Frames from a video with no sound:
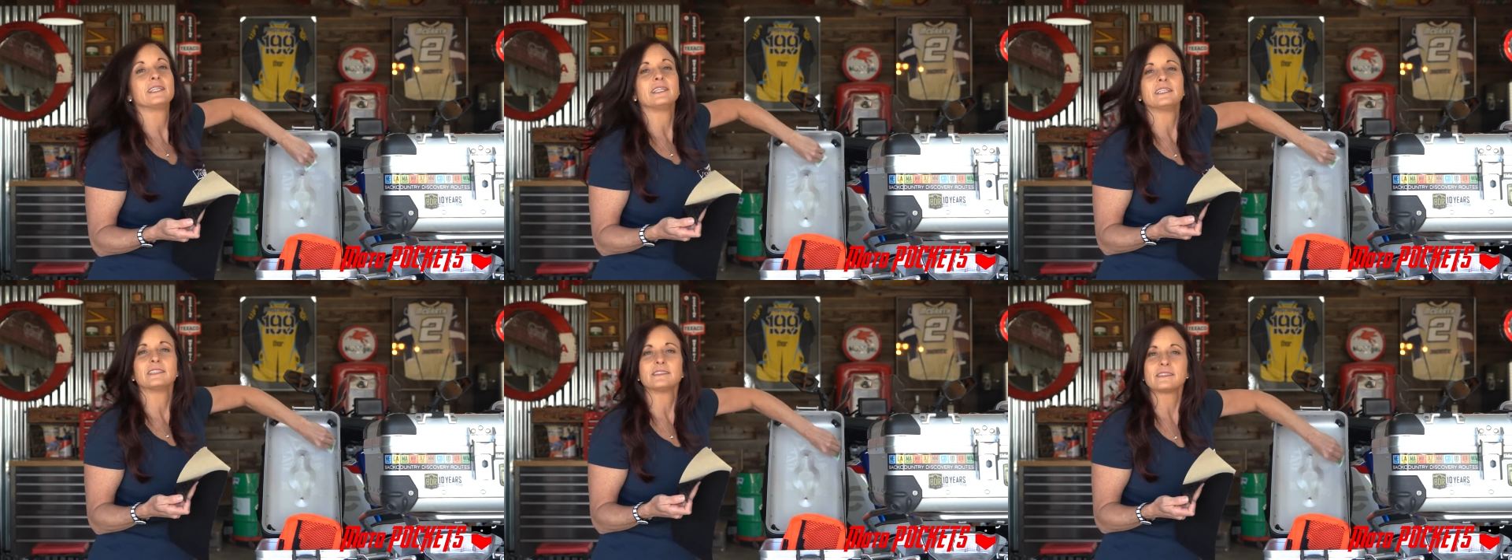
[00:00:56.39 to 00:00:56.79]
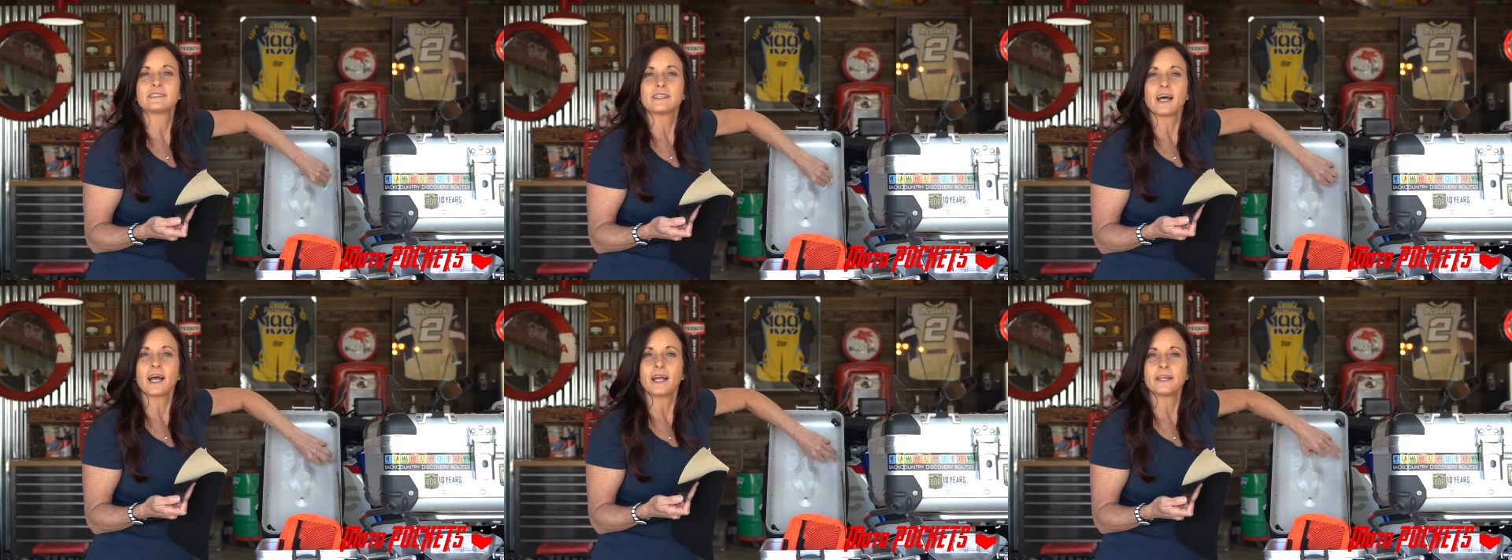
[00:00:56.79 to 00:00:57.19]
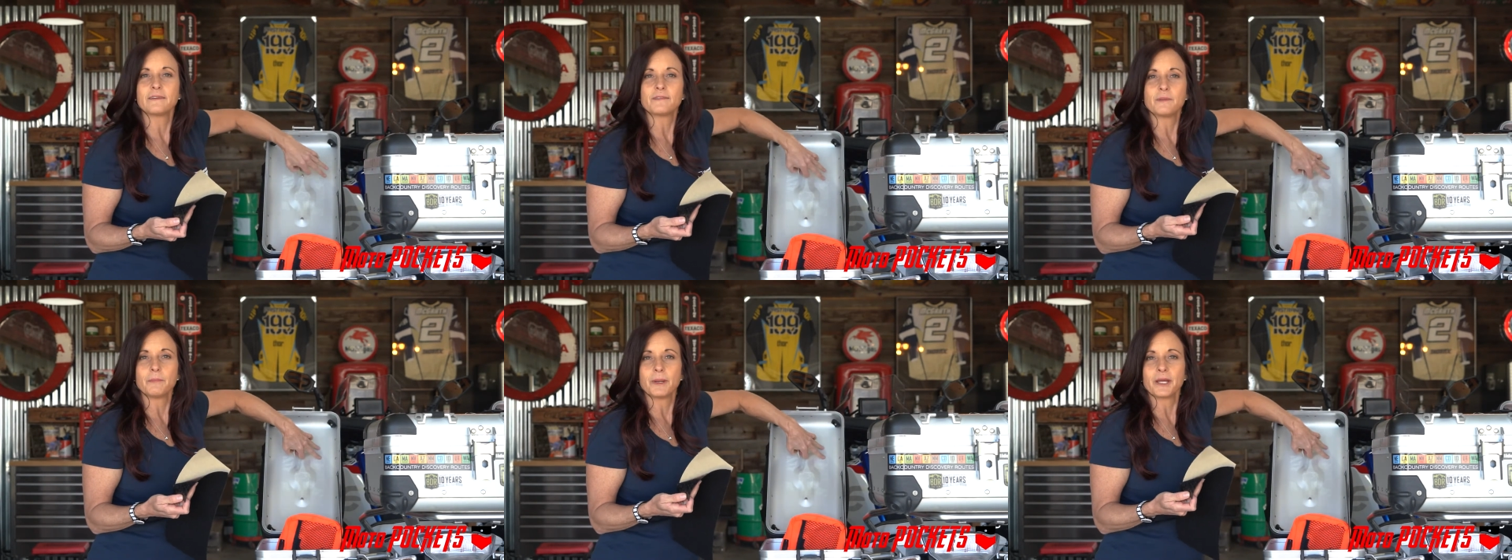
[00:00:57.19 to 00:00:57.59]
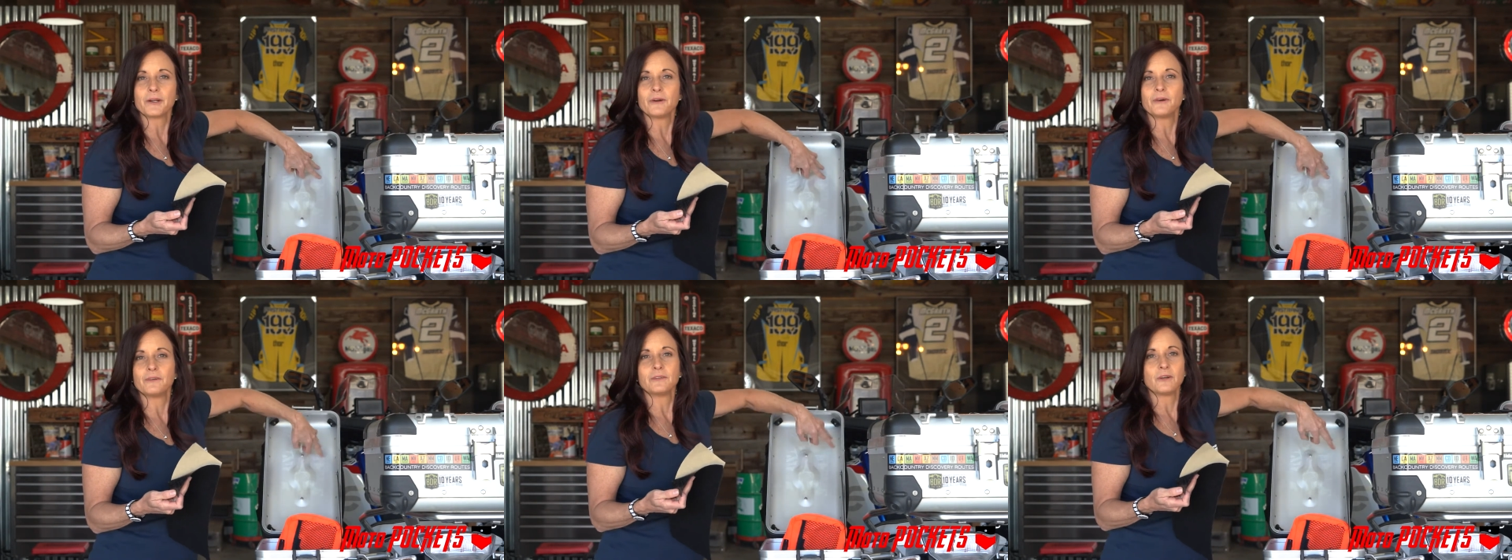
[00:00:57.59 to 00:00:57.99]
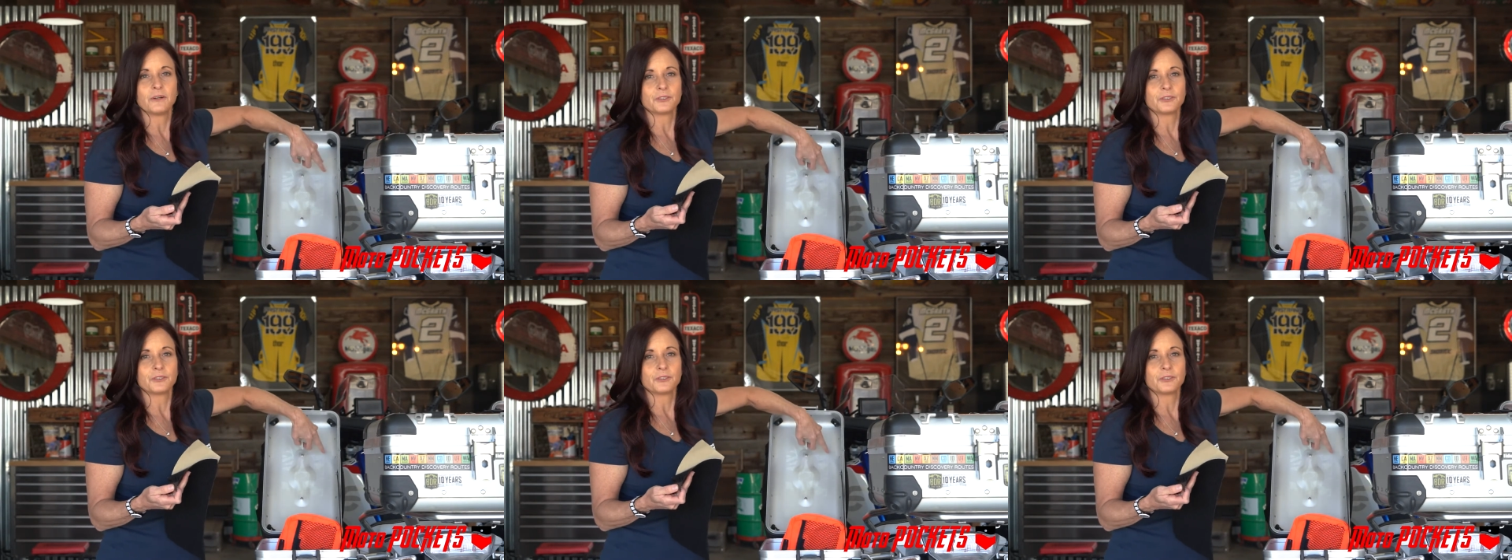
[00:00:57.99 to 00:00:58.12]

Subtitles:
the inside of the metal